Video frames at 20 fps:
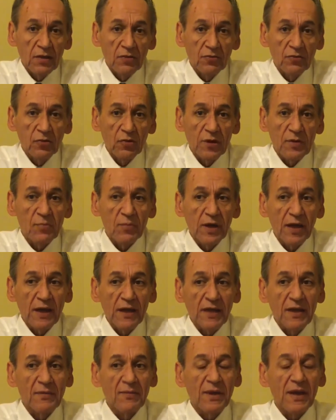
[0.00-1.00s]
So an
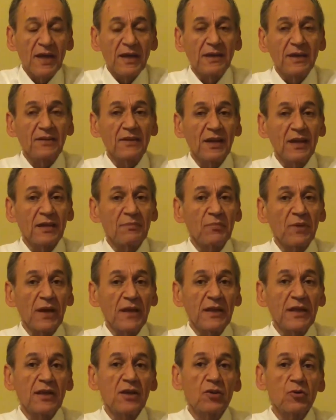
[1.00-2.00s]

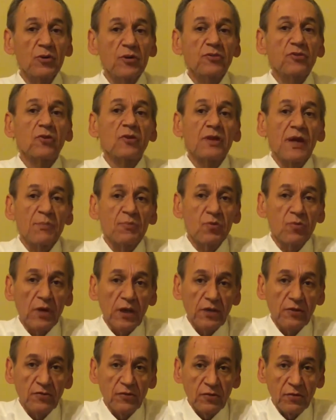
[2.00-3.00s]
increased
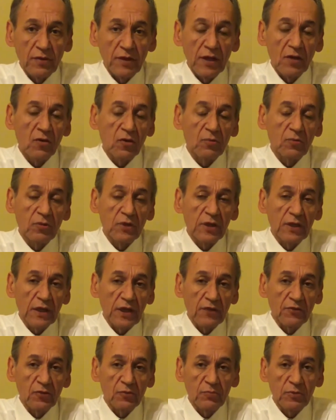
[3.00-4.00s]
collaboration and
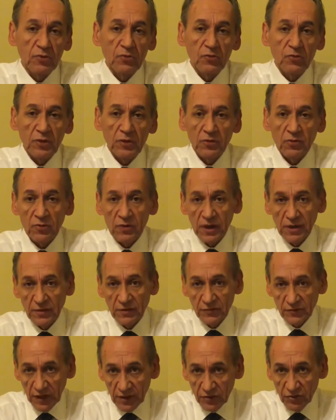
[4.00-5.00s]
communication between the
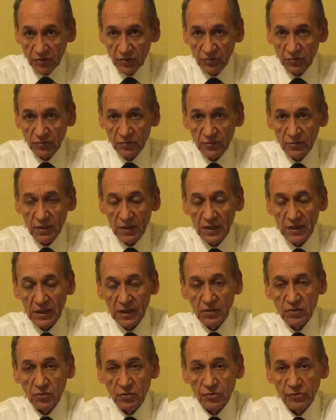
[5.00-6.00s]
organizations
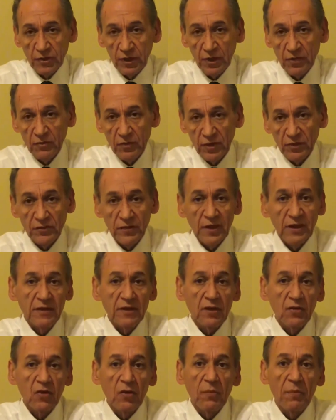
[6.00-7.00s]
in those areas
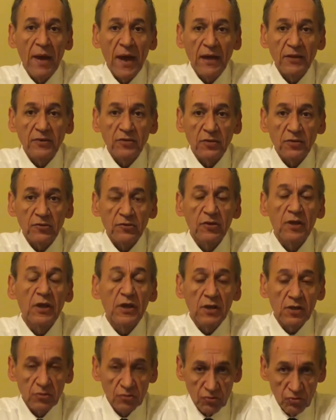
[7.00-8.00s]
and the commanders
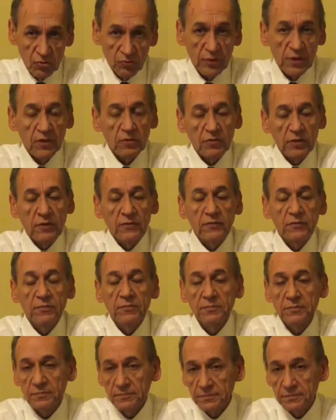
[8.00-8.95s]
should be increased.